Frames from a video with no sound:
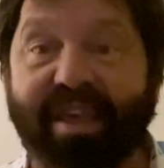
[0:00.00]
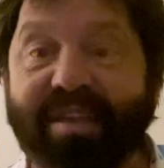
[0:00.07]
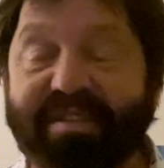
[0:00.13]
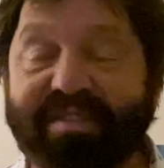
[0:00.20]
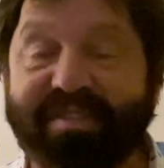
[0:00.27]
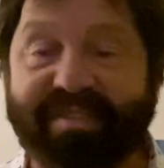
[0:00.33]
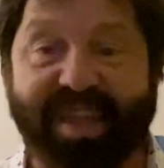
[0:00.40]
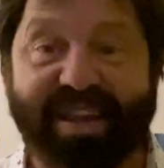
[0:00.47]

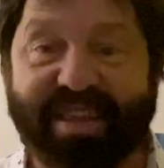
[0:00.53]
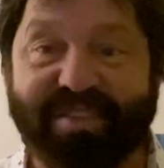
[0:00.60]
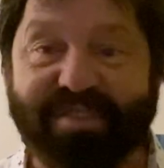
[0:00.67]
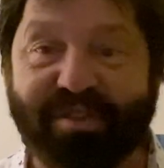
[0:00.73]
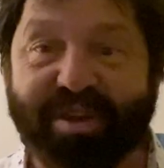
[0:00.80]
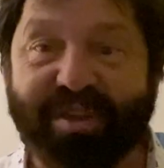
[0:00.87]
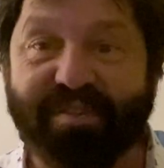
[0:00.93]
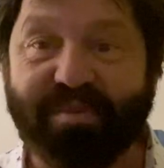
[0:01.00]
Zadie's
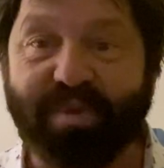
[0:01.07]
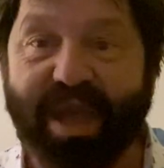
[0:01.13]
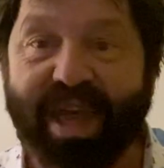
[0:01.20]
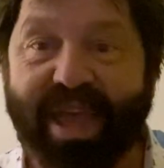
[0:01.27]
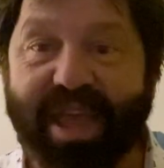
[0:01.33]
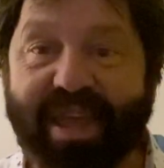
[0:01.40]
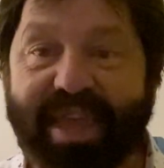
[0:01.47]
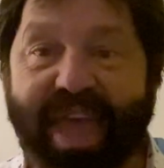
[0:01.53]
on his
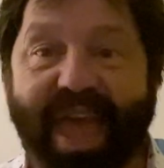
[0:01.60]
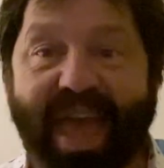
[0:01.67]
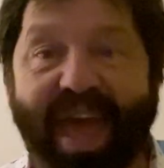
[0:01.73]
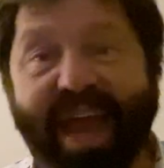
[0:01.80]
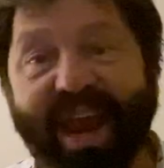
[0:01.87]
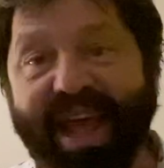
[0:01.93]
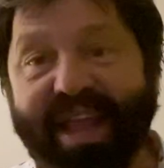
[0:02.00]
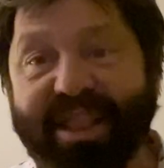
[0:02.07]
way,
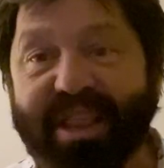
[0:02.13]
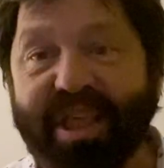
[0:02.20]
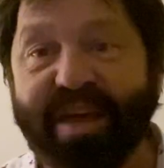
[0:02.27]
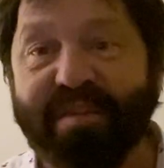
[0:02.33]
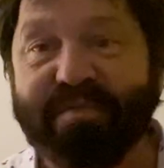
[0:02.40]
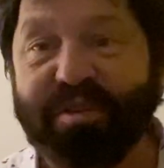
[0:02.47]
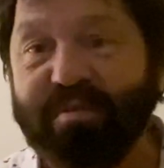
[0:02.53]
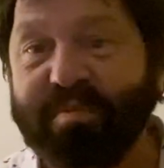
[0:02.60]
and I
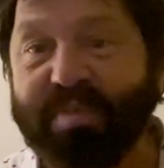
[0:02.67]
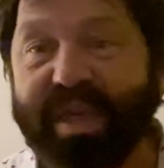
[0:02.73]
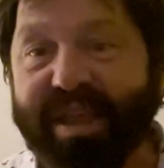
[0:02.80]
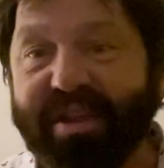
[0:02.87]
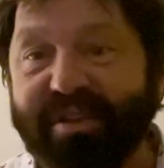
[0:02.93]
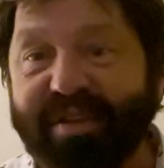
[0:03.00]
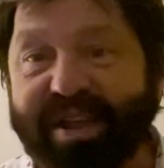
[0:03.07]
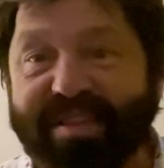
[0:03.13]
love you,
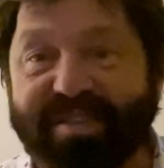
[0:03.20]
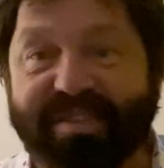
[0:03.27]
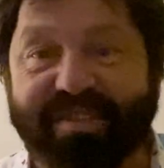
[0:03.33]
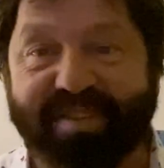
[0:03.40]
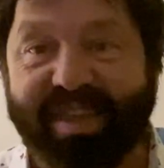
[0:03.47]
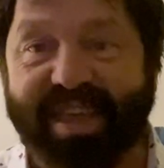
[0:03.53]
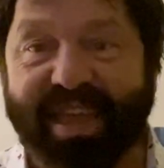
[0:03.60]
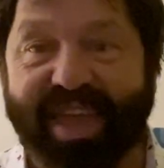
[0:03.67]
Peter and
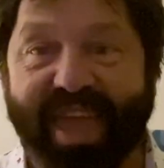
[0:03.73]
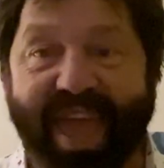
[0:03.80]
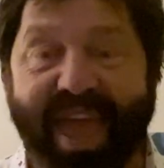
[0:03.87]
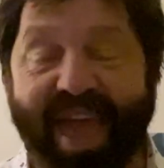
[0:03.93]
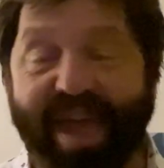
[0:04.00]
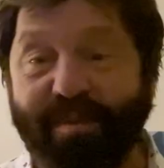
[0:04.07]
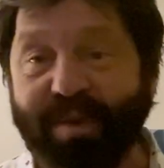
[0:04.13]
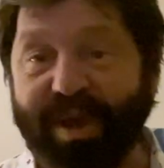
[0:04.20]
Zeke.
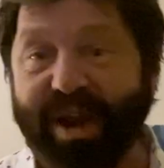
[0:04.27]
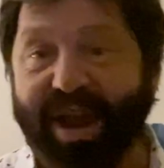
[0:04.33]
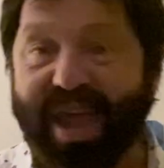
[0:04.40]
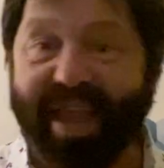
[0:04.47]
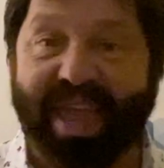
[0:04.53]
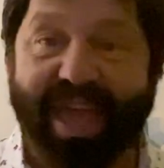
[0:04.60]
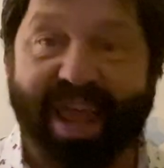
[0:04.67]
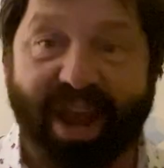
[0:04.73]
And when I
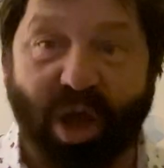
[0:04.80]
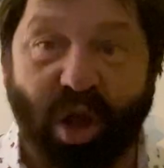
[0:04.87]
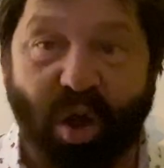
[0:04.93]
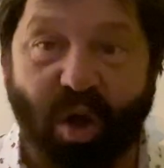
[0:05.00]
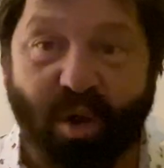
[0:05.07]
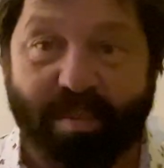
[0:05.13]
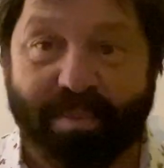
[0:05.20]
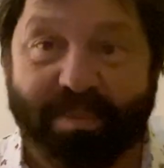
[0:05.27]
get
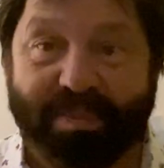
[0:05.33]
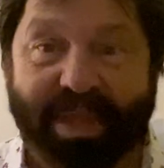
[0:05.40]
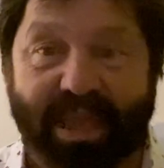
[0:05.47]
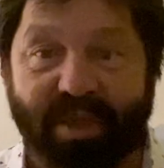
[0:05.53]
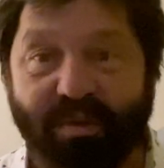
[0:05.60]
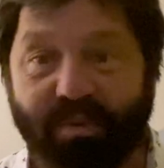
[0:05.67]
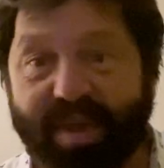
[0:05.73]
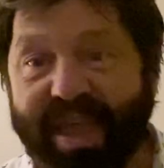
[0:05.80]
home,
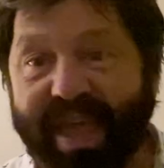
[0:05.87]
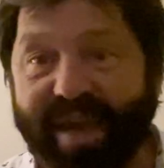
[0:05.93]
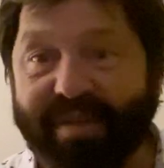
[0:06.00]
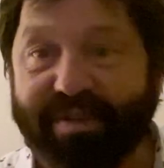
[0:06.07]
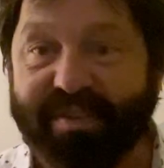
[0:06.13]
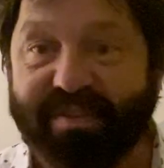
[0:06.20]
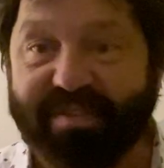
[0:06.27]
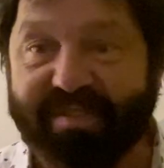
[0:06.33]
we have
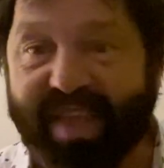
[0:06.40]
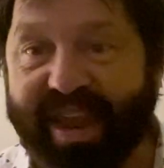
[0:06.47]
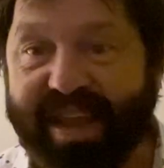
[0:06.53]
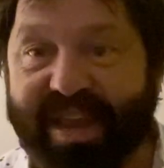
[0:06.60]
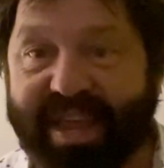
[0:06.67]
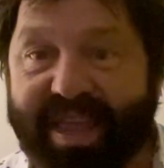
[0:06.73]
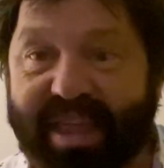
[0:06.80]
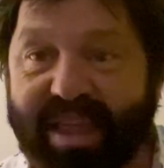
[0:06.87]
a
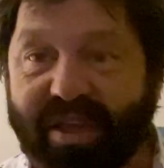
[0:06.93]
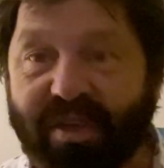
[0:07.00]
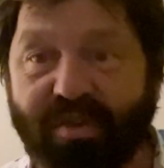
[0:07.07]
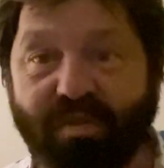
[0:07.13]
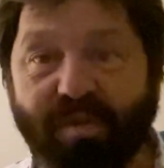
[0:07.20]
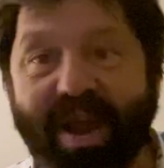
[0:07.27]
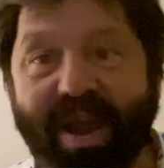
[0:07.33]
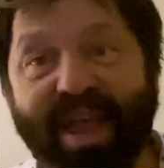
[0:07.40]
Zadie
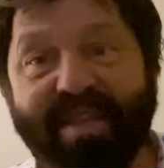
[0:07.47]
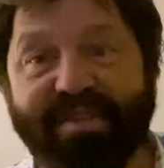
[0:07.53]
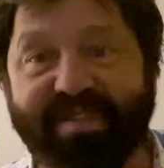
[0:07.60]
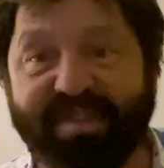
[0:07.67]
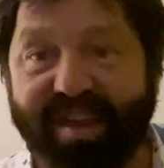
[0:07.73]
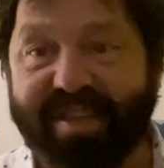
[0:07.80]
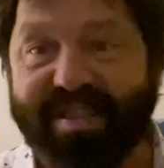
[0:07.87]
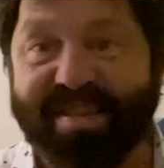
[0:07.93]

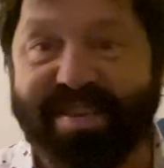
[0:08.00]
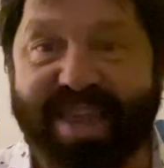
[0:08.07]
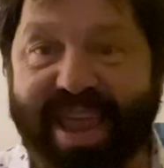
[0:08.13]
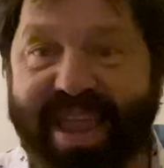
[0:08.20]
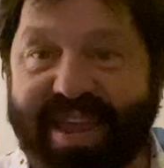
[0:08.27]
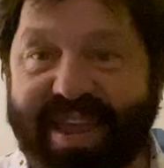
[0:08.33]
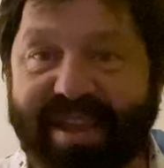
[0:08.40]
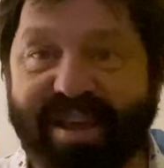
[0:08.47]
grandson
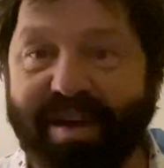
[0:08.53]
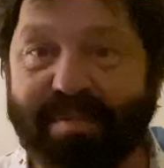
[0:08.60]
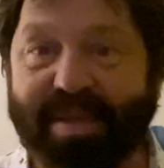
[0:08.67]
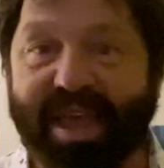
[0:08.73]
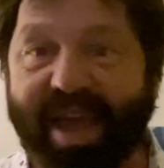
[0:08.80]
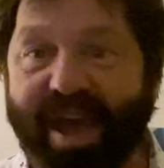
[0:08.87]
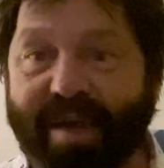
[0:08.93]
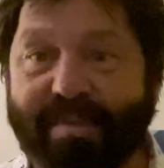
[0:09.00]
date
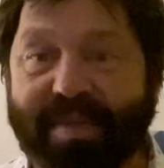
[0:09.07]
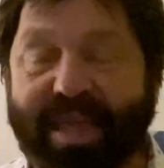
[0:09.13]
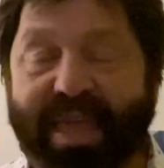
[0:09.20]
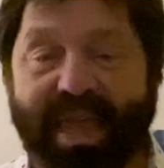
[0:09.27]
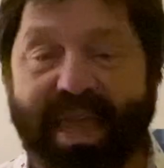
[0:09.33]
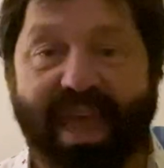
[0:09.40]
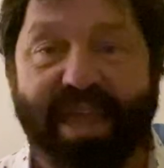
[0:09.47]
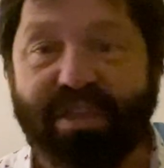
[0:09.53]
coming up.
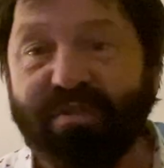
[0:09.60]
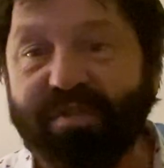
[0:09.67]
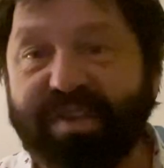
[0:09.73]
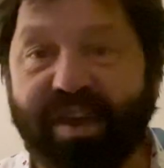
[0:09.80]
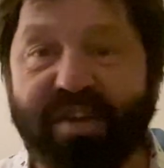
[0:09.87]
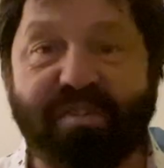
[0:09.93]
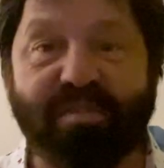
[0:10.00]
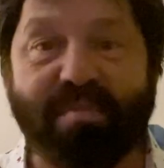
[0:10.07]
And you
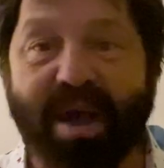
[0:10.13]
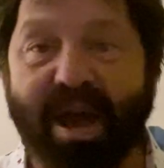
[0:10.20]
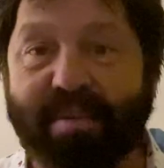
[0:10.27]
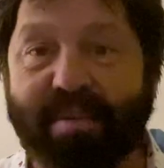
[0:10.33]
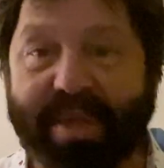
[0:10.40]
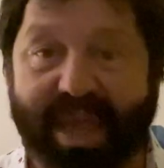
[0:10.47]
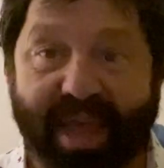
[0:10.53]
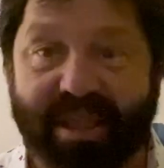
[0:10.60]
tell your
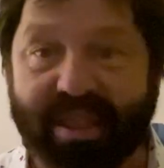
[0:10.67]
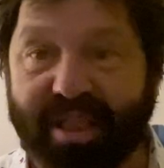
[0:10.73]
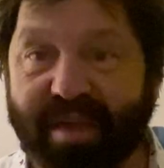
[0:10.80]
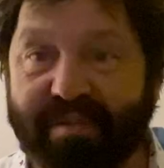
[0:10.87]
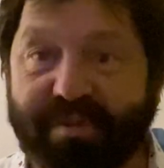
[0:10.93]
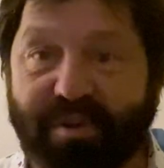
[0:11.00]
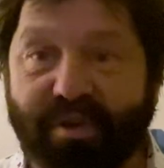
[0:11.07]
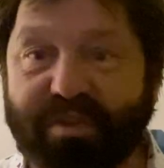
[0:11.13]
mommy I
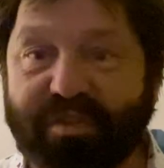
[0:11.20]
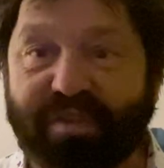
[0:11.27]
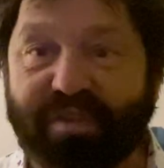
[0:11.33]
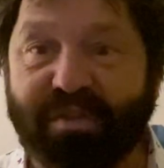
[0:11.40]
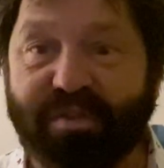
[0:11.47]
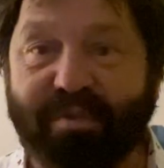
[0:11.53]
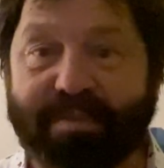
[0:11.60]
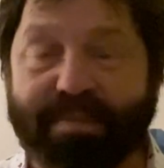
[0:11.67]
love her
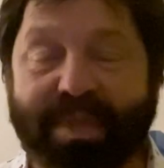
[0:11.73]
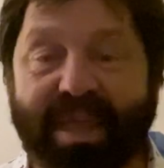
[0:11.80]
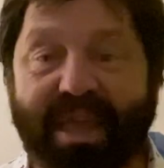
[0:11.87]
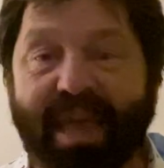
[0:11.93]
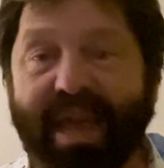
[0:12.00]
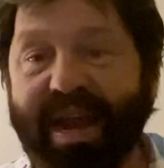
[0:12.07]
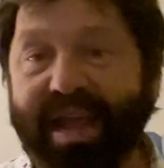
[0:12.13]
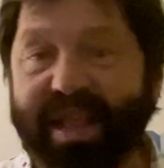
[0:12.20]
too,
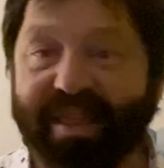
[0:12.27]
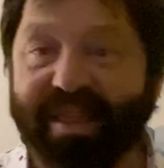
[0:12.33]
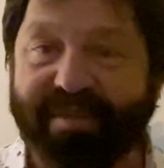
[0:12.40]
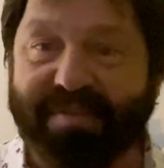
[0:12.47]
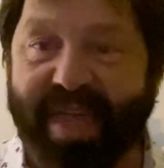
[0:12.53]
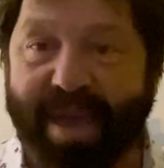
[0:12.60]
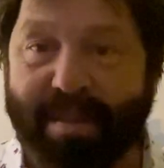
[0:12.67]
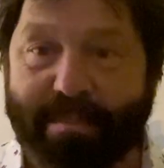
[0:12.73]
and I love
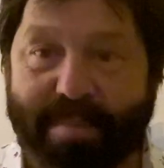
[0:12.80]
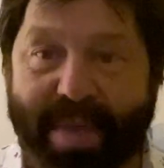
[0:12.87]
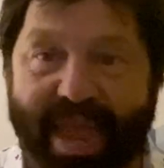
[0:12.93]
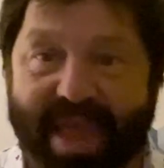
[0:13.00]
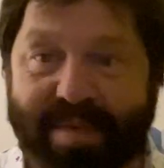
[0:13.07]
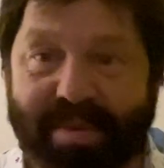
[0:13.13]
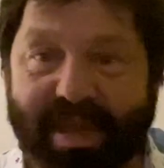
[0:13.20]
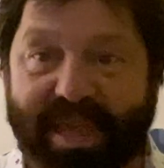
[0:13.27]
that
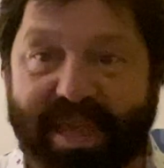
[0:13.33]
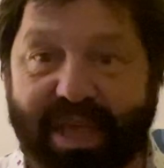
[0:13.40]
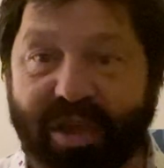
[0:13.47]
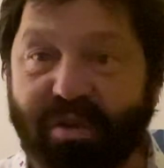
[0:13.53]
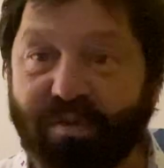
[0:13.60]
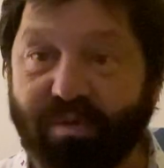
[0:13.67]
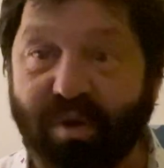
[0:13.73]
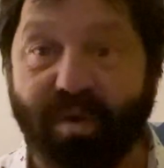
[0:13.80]
baby
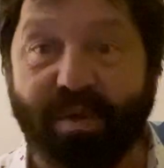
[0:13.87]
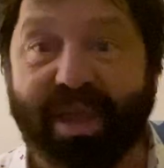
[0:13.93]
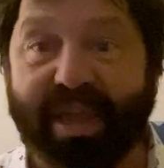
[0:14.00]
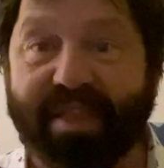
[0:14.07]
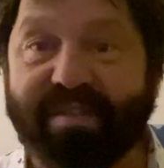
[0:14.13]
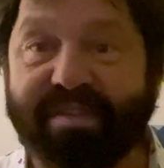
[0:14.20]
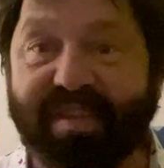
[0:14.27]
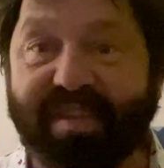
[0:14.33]
growing
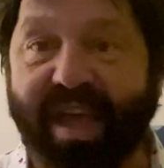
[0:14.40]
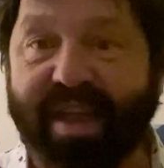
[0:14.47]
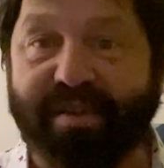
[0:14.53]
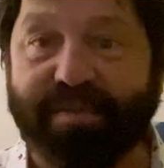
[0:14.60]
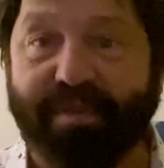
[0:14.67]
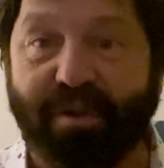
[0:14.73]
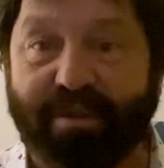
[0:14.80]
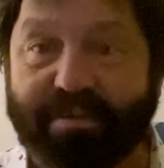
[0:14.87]
inside
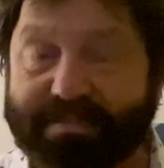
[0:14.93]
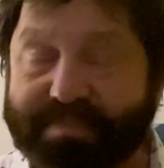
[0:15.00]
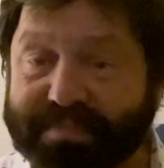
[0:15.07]
of her.